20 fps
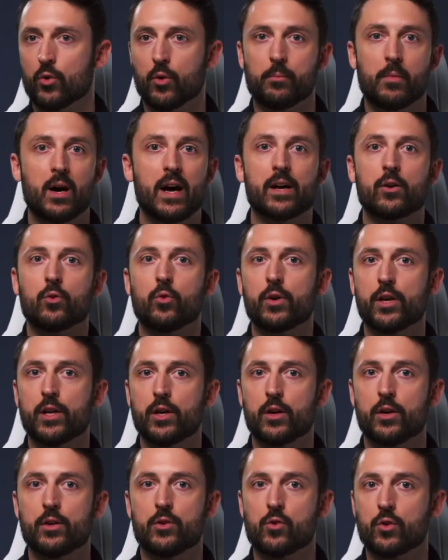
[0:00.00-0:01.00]
your mic
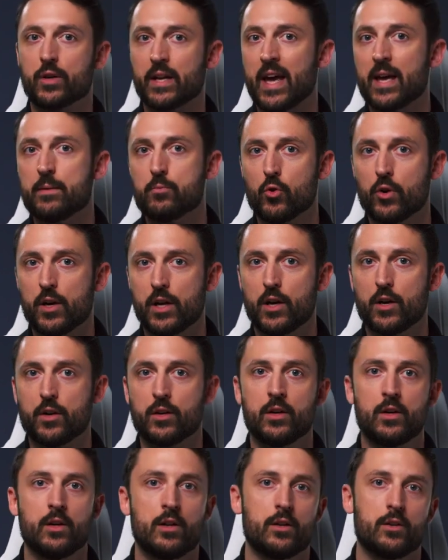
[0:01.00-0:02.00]
audio, your game audio,
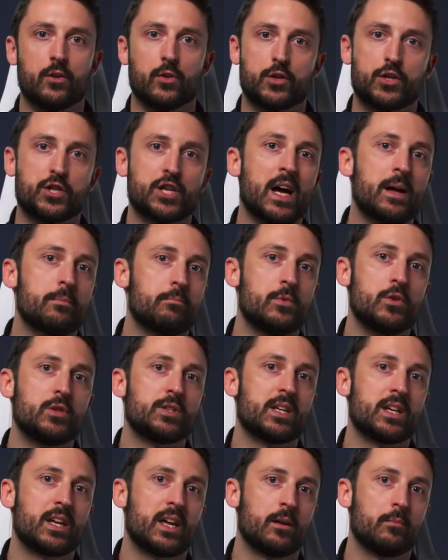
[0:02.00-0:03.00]
your chat
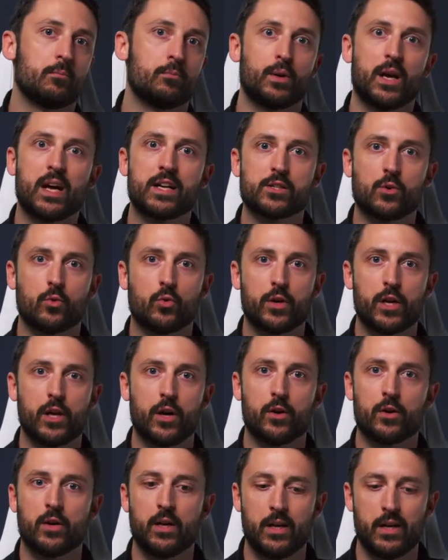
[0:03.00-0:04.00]
music and browser
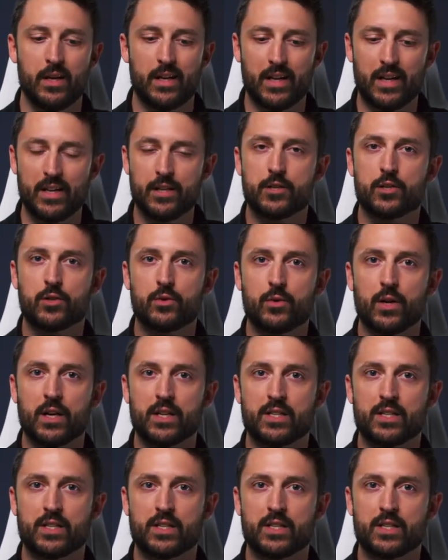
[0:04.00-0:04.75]
audio into